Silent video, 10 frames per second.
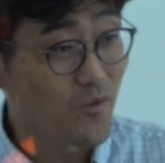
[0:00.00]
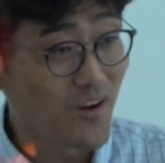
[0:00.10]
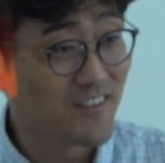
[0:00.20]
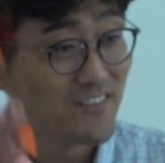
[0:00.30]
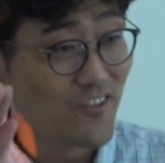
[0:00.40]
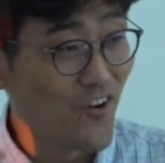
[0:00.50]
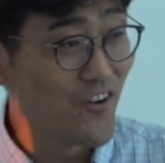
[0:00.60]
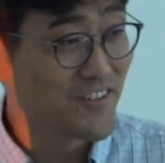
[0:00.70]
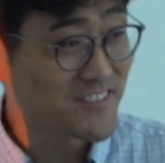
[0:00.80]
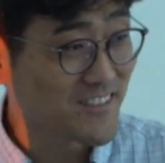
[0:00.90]
one
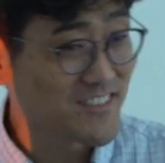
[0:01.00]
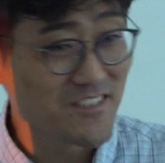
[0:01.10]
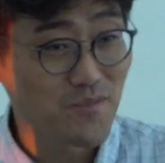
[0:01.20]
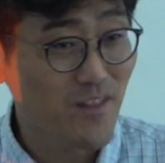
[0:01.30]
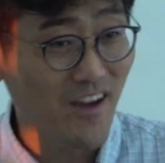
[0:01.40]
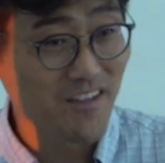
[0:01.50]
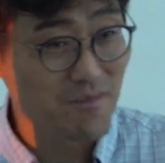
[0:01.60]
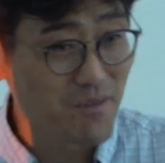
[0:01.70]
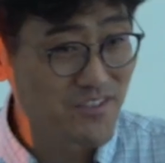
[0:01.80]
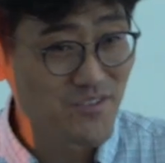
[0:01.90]
long sentence without
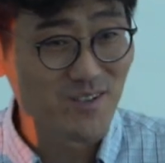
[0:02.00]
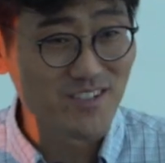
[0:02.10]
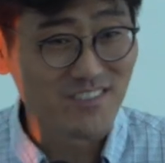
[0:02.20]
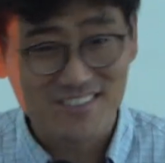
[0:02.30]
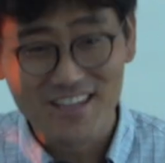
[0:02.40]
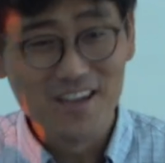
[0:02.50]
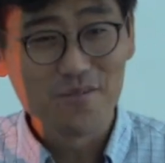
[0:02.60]
any punctuations,